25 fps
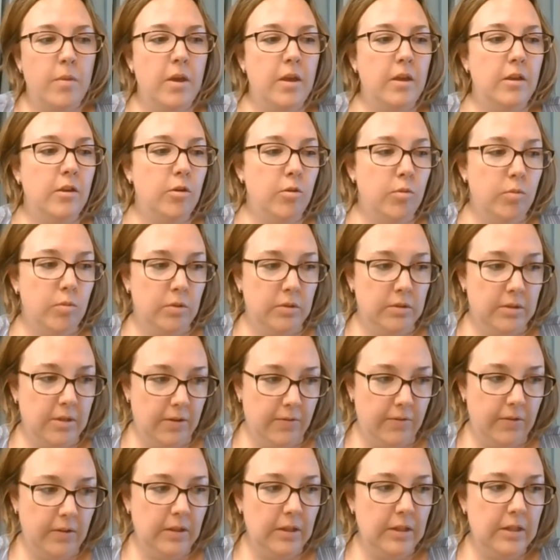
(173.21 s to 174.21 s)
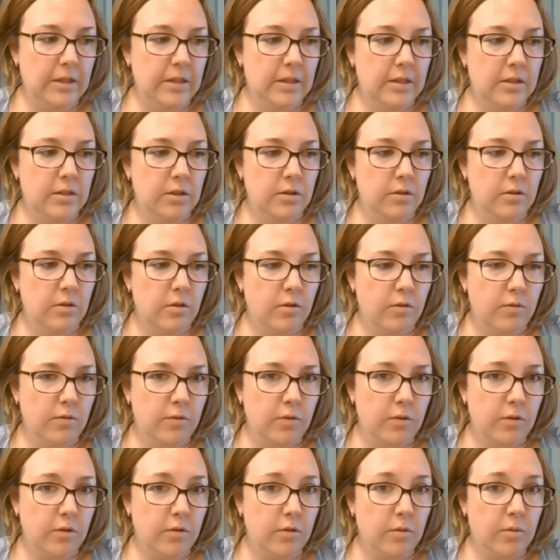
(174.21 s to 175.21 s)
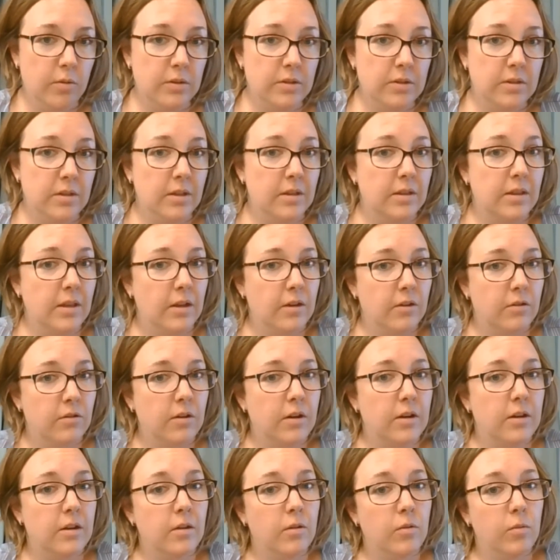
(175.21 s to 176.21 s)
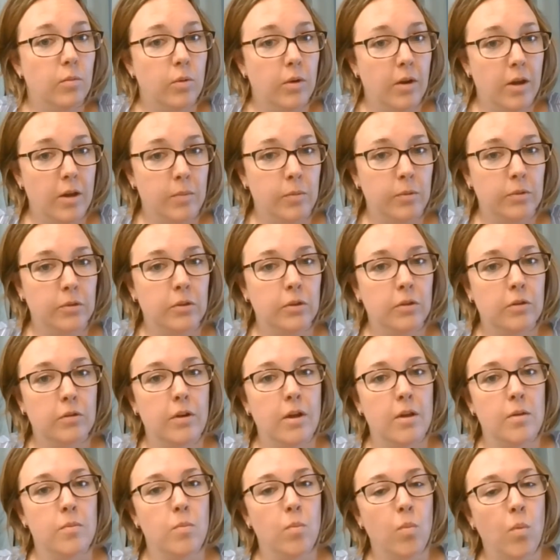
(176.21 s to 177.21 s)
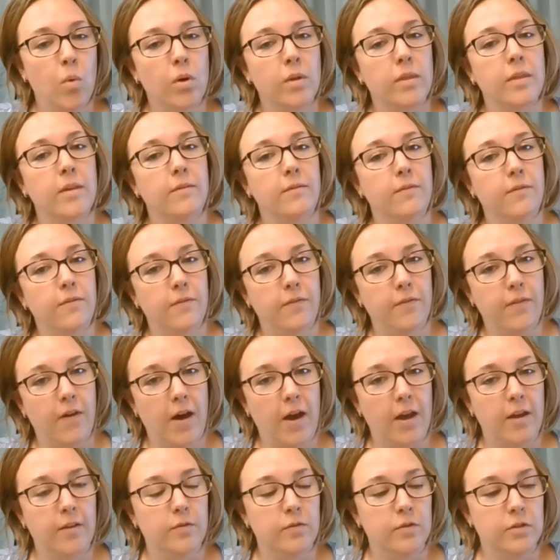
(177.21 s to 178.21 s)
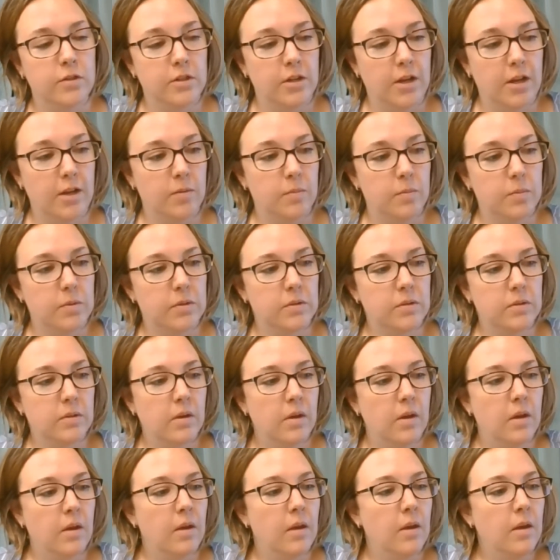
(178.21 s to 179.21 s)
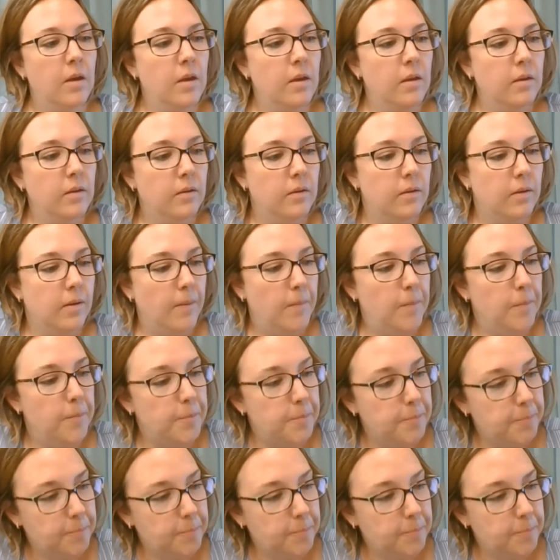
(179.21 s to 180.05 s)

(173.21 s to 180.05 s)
You will definitely need to know for your quiz that they were able to create more than 5 shapes. Okay.